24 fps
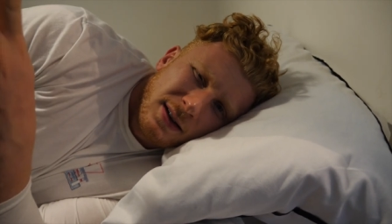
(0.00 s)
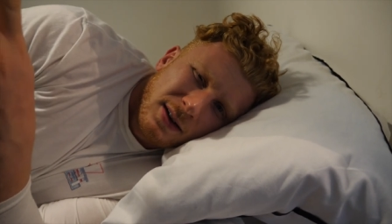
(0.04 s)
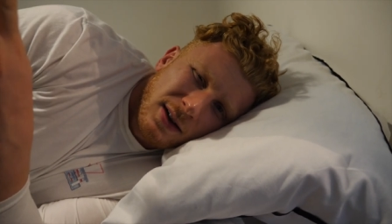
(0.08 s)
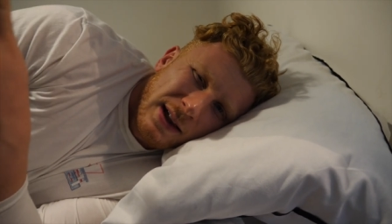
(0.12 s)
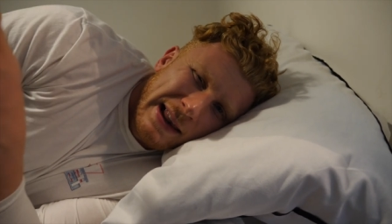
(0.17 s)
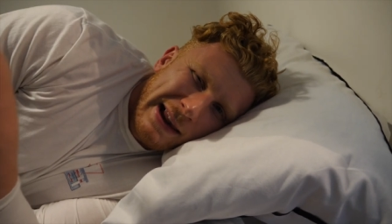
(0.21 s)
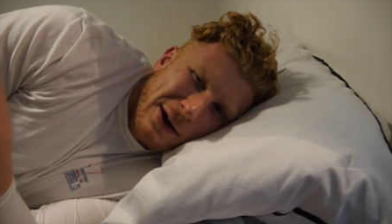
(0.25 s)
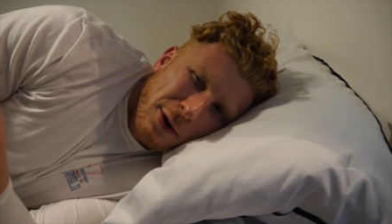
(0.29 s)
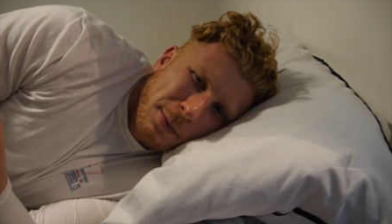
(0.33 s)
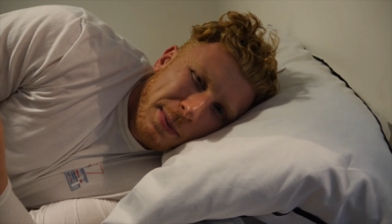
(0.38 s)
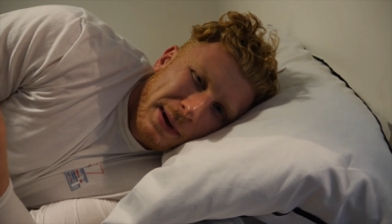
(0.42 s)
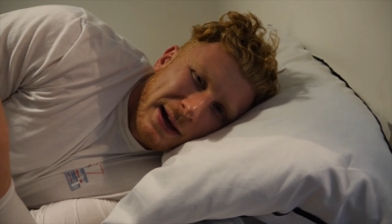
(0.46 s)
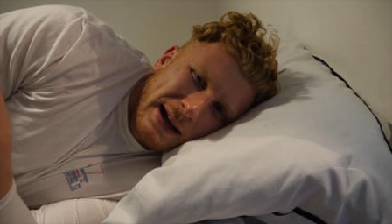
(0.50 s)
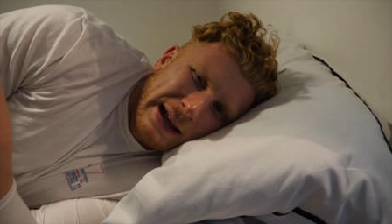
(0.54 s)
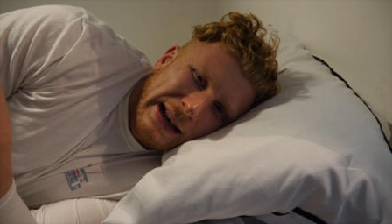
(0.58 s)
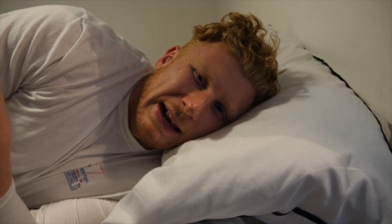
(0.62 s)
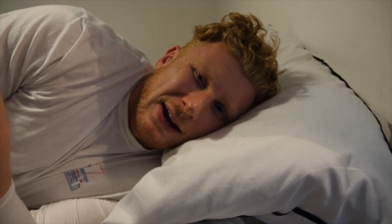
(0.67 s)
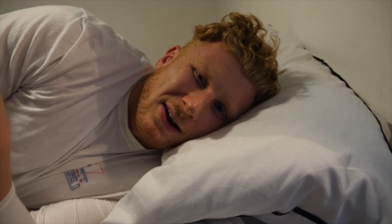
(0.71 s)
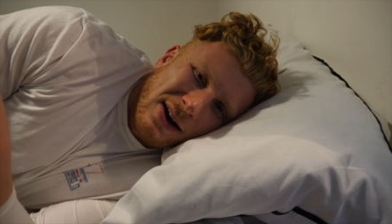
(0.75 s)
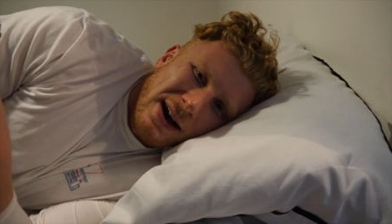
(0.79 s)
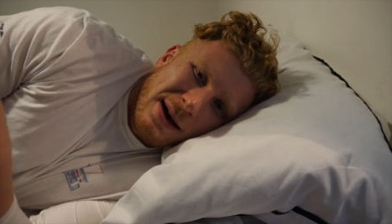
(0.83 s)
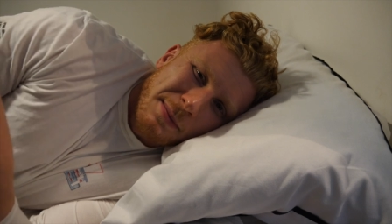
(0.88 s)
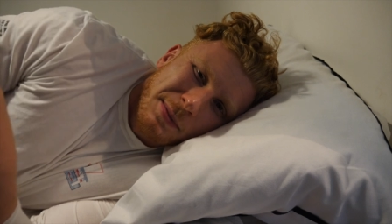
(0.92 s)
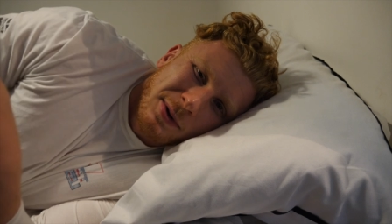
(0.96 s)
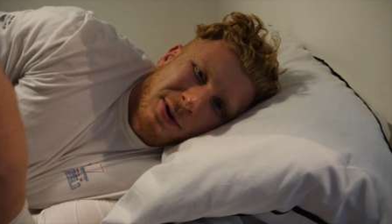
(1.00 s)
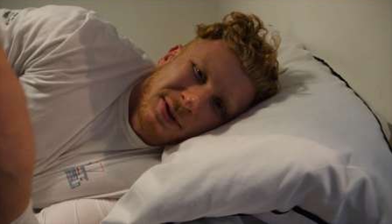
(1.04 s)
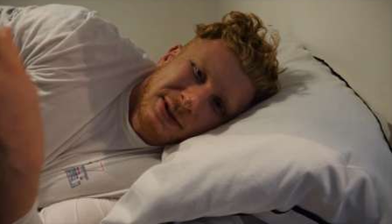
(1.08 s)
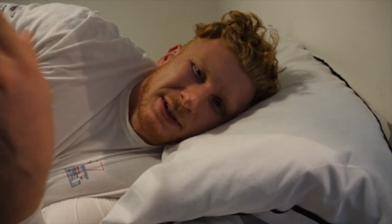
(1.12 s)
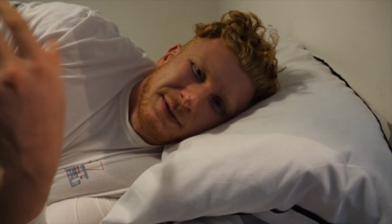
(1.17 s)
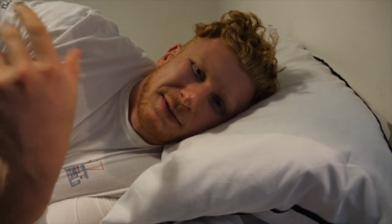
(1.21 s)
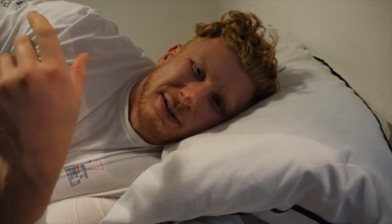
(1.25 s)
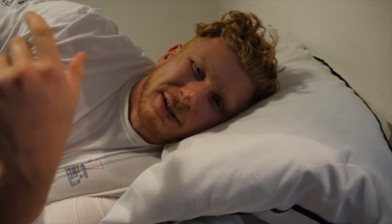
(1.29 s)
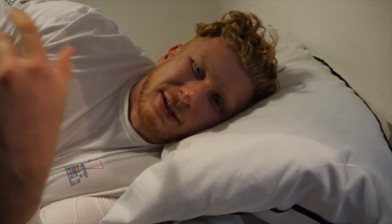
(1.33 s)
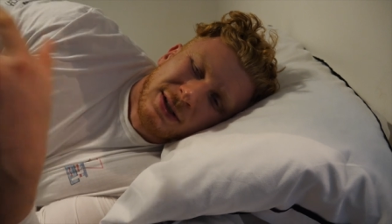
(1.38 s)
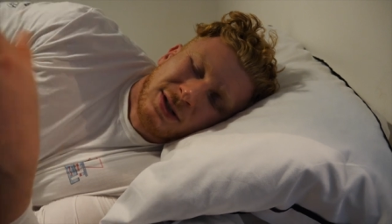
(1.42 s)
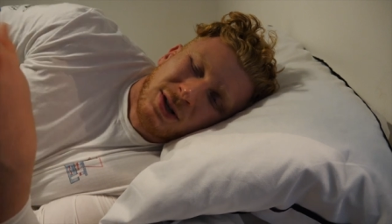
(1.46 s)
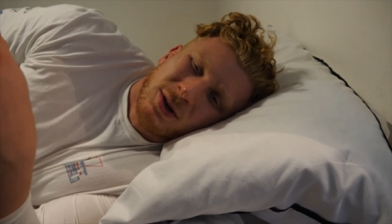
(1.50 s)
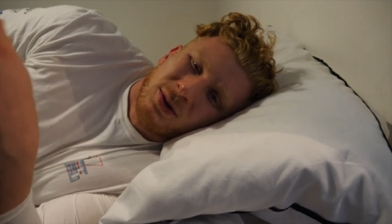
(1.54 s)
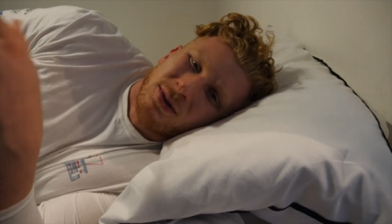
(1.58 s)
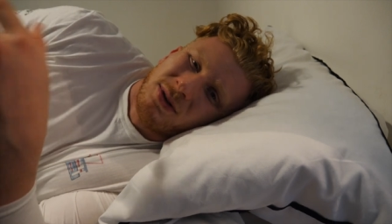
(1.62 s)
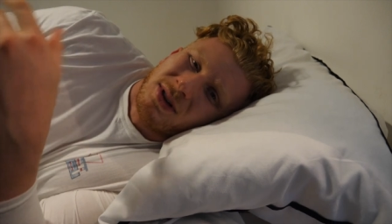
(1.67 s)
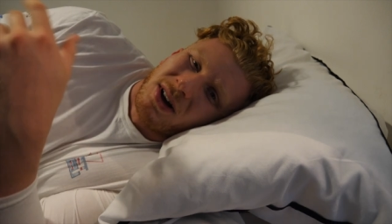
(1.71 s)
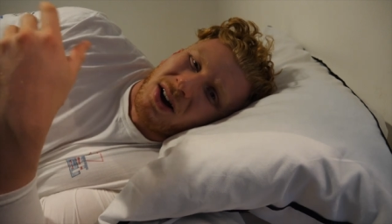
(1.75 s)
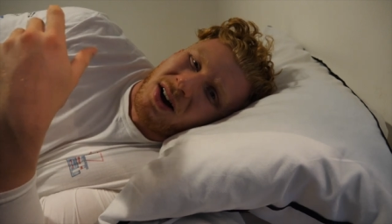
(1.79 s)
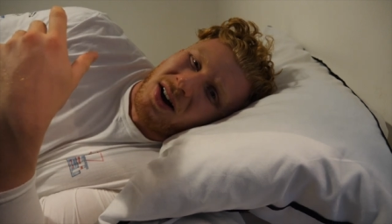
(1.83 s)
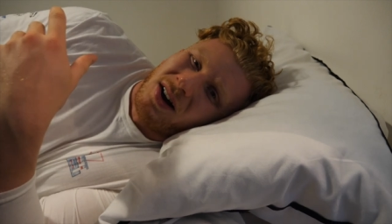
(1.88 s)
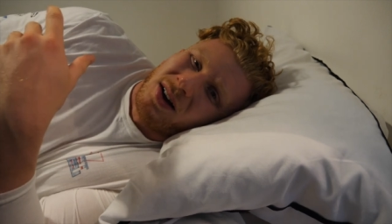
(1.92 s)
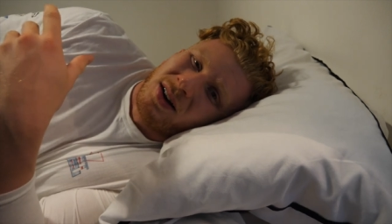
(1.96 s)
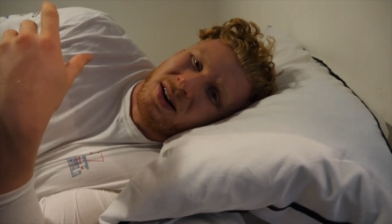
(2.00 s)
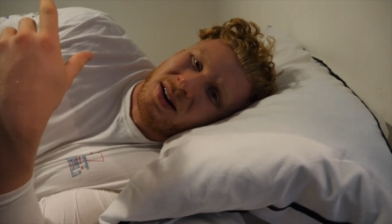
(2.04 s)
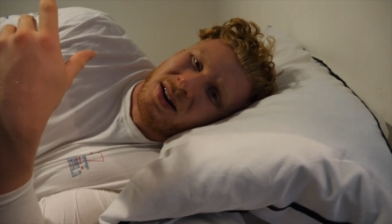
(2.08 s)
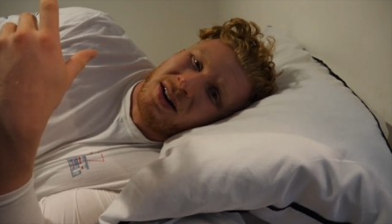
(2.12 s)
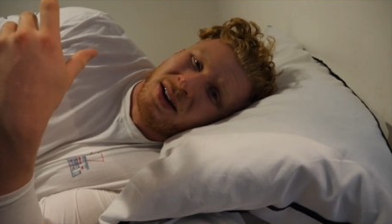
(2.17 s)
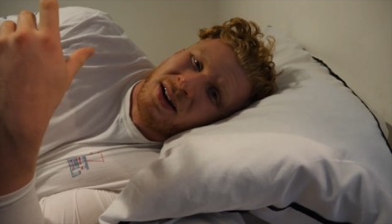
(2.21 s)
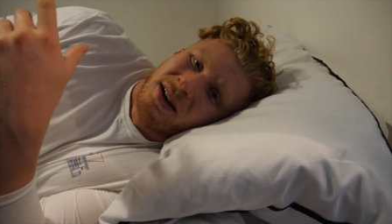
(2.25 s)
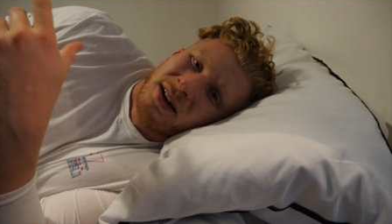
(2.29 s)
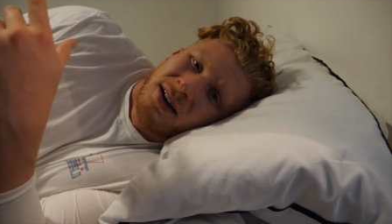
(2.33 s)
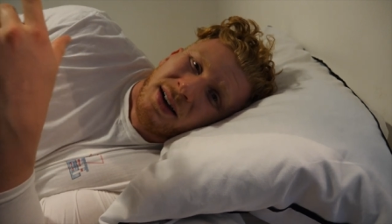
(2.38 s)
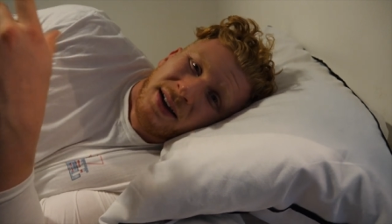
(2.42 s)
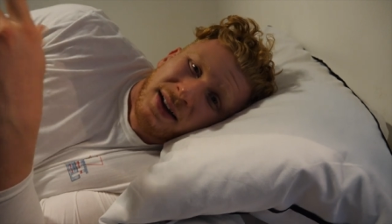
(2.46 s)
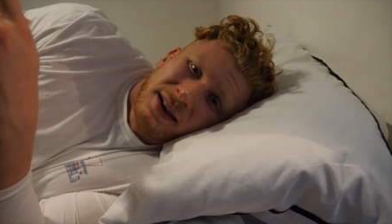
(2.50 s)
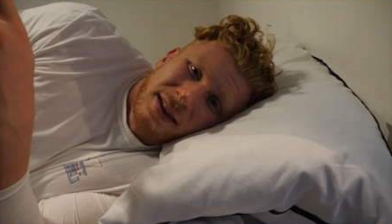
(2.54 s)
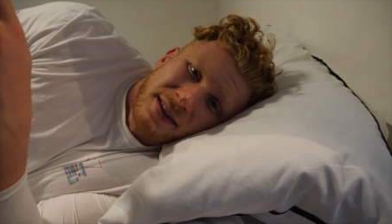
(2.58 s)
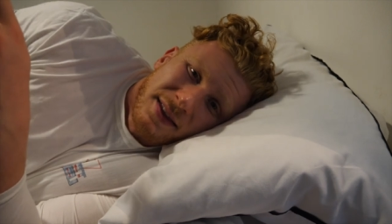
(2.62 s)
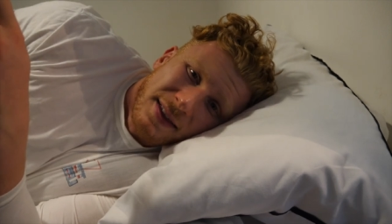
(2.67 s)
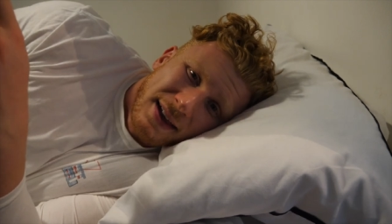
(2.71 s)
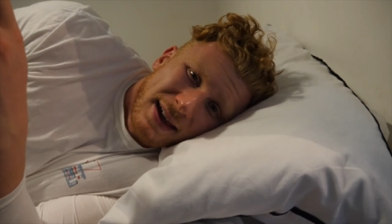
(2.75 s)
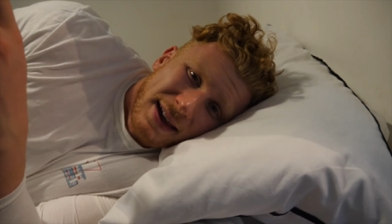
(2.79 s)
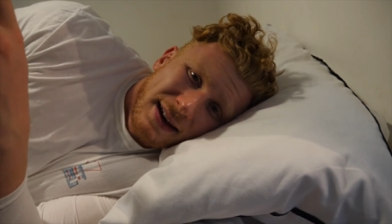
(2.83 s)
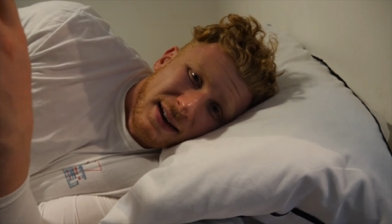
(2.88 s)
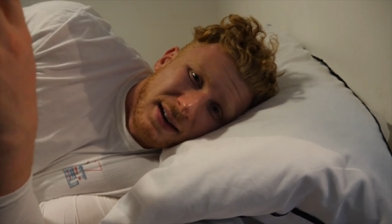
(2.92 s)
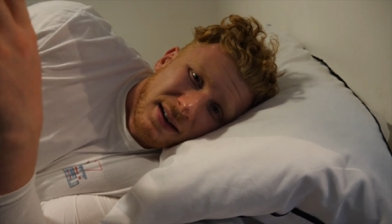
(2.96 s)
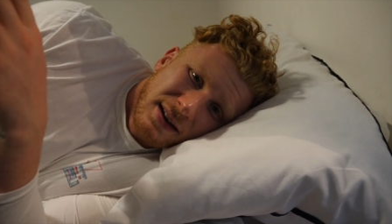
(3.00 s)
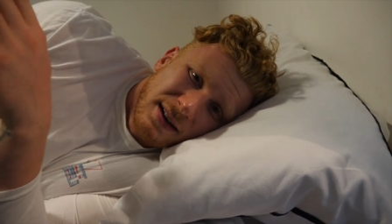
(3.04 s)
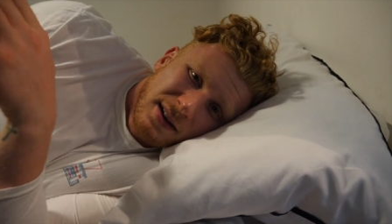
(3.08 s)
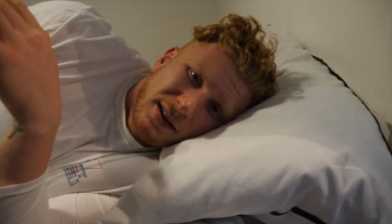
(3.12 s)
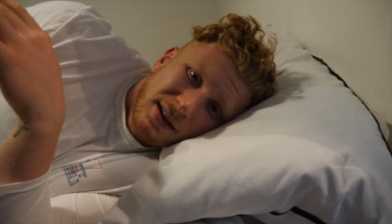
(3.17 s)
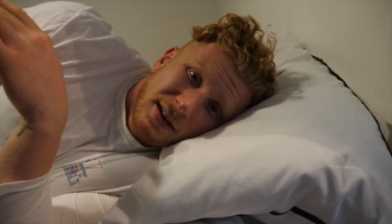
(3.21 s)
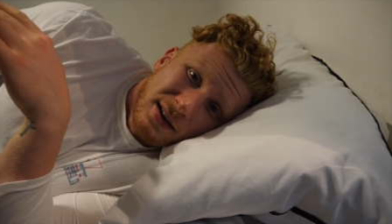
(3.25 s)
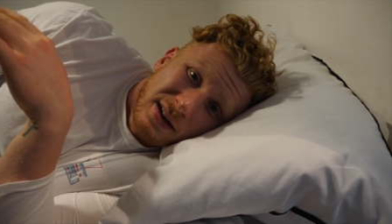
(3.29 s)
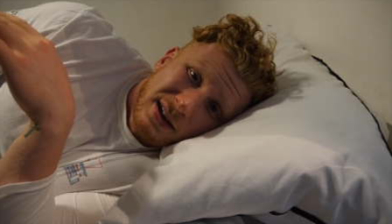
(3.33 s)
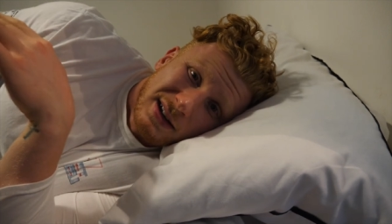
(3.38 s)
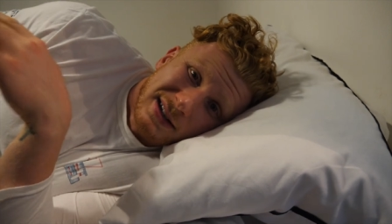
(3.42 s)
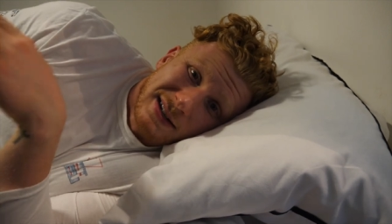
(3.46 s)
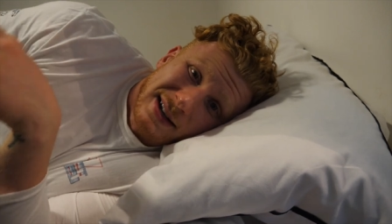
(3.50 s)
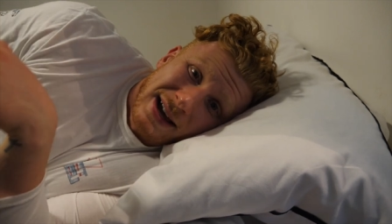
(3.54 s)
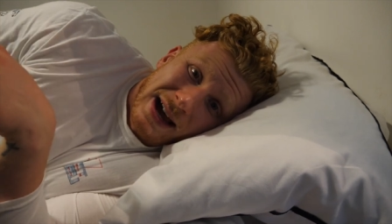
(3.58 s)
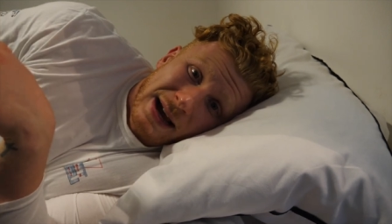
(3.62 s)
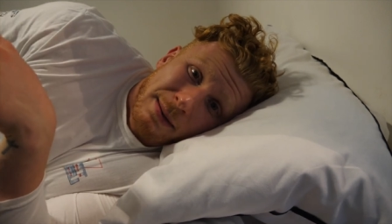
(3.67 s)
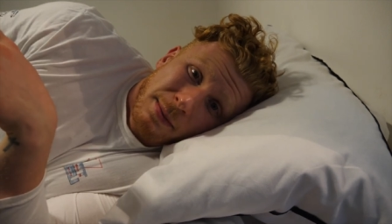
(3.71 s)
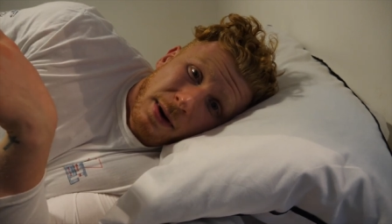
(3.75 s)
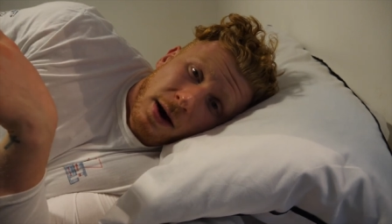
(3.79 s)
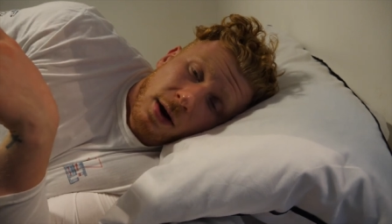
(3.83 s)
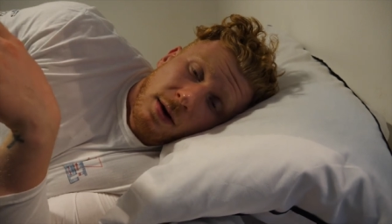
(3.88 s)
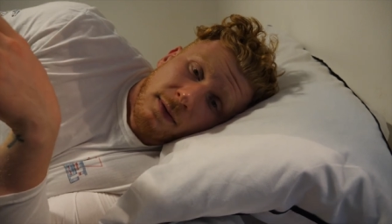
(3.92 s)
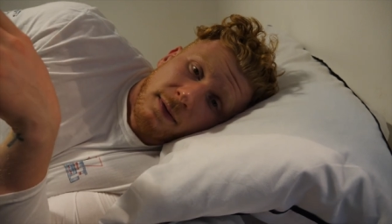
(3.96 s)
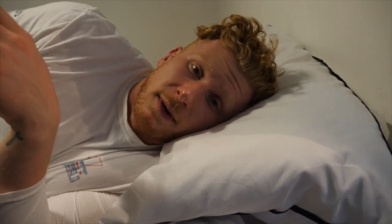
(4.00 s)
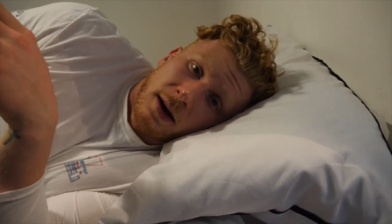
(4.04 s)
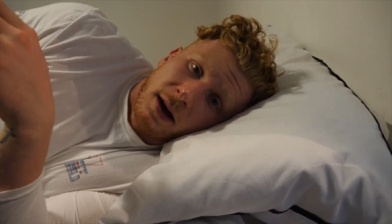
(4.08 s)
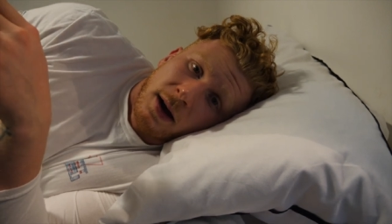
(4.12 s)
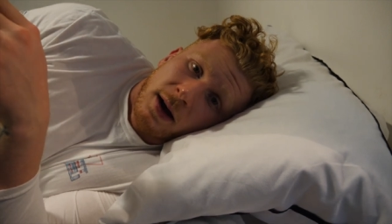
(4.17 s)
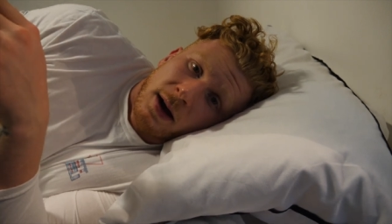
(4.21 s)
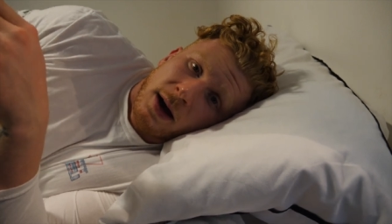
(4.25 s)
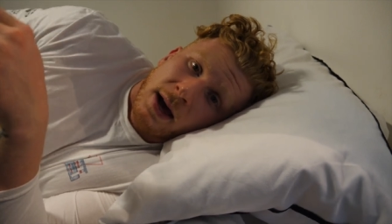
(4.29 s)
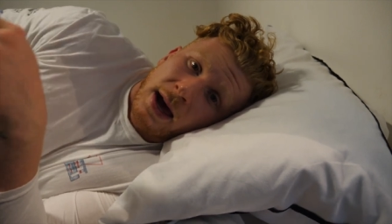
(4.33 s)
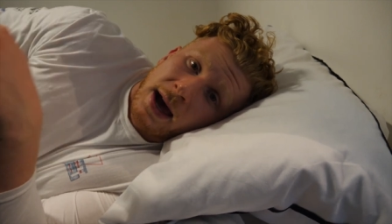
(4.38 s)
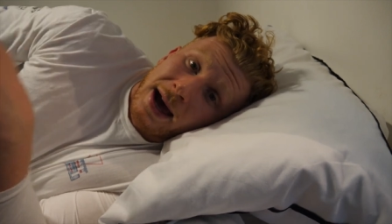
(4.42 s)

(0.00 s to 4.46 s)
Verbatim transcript: a little bit of light because if it's too dark, then it's game over.